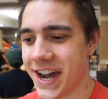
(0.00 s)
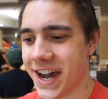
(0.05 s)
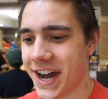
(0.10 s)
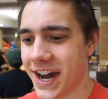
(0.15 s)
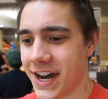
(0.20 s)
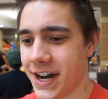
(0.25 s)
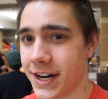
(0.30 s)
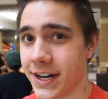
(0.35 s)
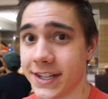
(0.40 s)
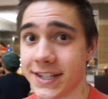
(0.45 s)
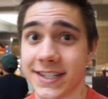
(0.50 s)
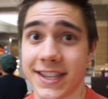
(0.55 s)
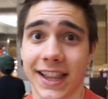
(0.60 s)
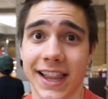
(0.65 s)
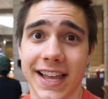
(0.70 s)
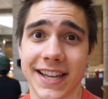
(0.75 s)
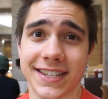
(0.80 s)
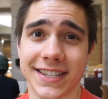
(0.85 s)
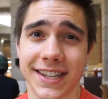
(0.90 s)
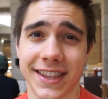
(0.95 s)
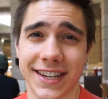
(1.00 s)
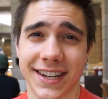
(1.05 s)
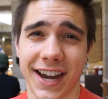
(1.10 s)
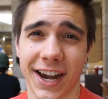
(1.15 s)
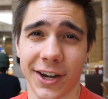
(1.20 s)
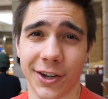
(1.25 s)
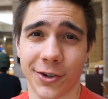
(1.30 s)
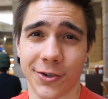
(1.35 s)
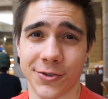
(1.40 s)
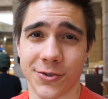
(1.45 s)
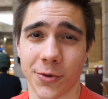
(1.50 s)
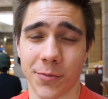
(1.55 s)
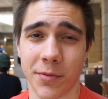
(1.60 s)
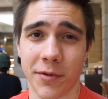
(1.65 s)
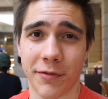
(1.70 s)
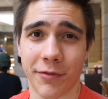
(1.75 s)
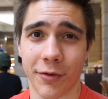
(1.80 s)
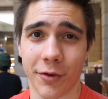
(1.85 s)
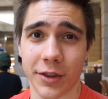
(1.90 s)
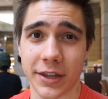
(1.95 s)
Uh, this is the last day the dining hall is
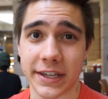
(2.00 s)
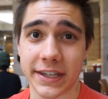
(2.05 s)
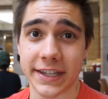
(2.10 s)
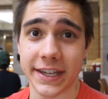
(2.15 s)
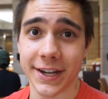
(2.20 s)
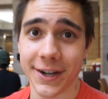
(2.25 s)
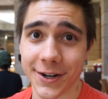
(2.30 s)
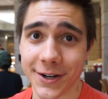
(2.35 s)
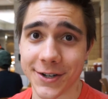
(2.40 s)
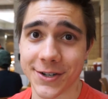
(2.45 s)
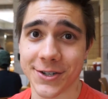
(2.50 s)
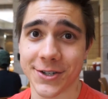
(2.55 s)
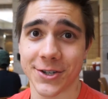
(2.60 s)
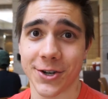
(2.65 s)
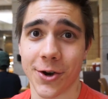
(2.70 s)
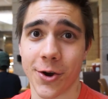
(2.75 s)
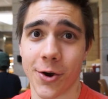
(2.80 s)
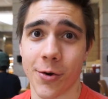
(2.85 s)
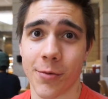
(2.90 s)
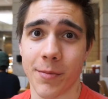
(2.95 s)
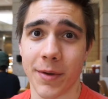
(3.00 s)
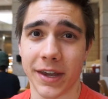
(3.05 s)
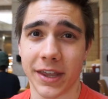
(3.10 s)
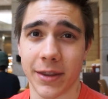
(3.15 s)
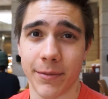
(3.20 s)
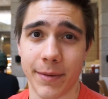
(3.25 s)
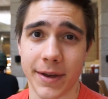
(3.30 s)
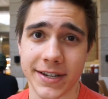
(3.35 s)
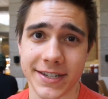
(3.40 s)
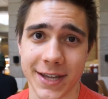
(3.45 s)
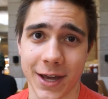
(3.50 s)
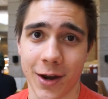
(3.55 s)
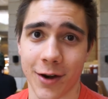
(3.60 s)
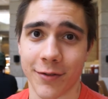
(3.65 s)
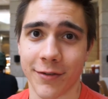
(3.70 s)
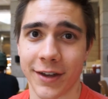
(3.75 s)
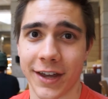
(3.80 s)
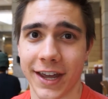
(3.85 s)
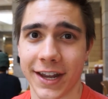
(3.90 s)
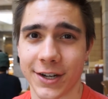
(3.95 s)
open for the year, so making the best out
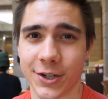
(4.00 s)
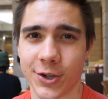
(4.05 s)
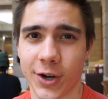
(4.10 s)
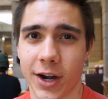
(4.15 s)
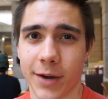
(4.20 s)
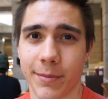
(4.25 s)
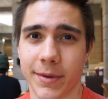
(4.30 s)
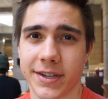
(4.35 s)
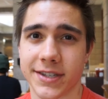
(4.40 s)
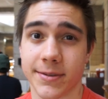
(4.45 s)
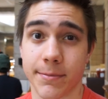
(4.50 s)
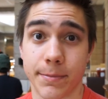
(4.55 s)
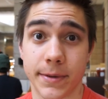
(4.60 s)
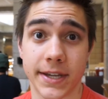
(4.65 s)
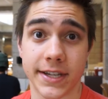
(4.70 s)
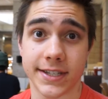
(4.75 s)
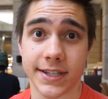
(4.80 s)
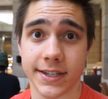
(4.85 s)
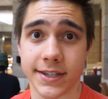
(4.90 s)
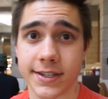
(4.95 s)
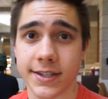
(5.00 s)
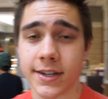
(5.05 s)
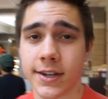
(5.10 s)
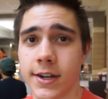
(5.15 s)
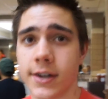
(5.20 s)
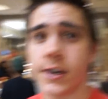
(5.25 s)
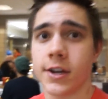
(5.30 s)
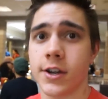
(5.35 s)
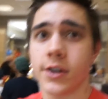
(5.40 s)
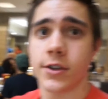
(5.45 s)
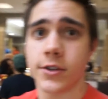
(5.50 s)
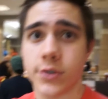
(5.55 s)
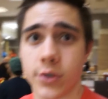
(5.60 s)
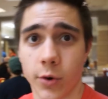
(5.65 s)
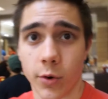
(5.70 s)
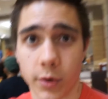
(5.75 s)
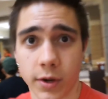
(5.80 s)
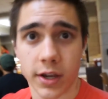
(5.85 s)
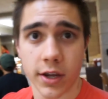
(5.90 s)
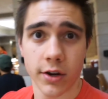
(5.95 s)
of it and trying to make some pizzas.
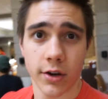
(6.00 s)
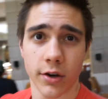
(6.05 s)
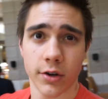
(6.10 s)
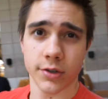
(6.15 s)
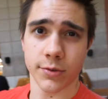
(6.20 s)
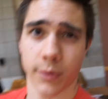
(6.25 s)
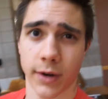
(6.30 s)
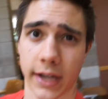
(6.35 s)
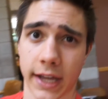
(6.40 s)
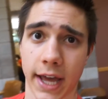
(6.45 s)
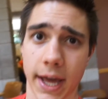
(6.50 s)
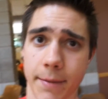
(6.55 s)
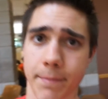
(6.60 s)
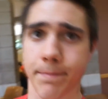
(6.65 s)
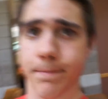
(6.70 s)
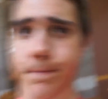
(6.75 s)
So here's what I got.